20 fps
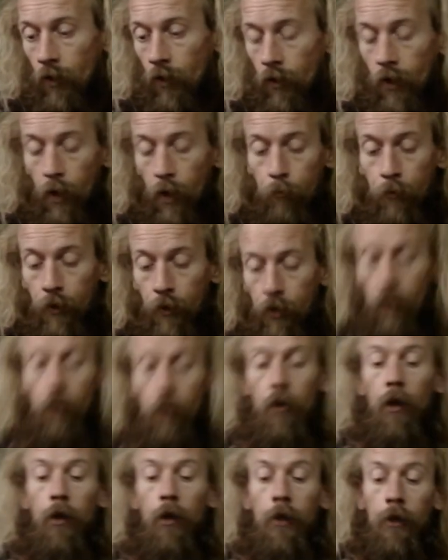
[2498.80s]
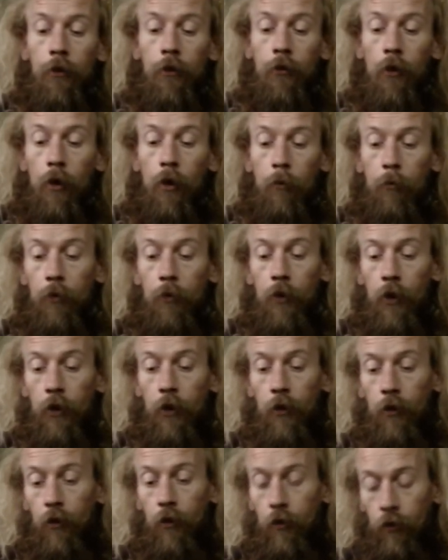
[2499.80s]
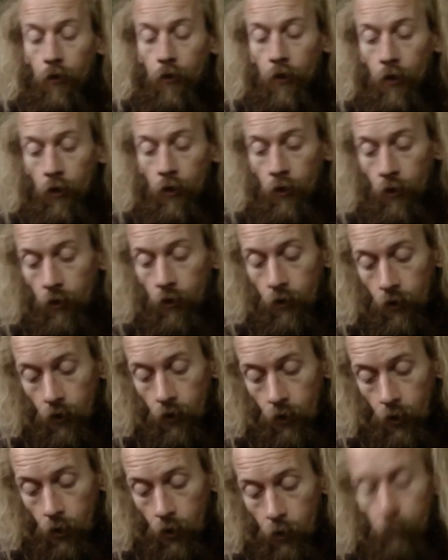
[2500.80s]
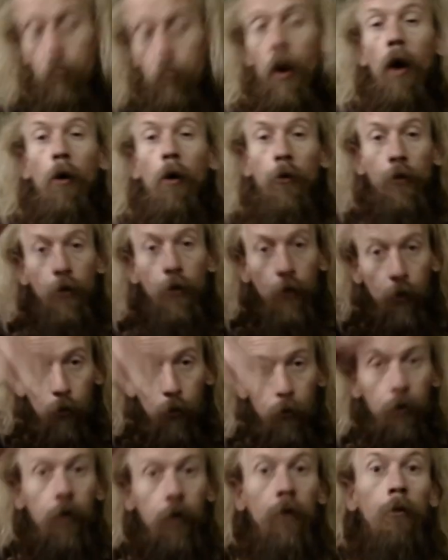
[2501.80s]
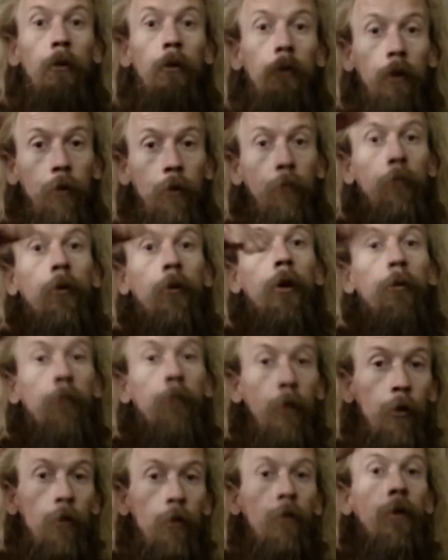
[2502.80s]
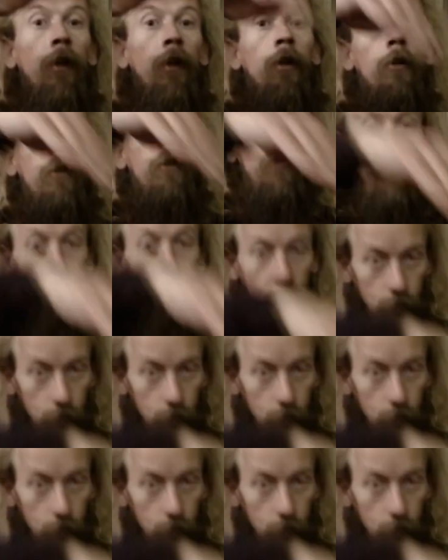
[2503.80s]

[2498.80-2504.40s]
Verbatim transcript: happy-go-lucky type thing. And uh, but you know we're, we're moving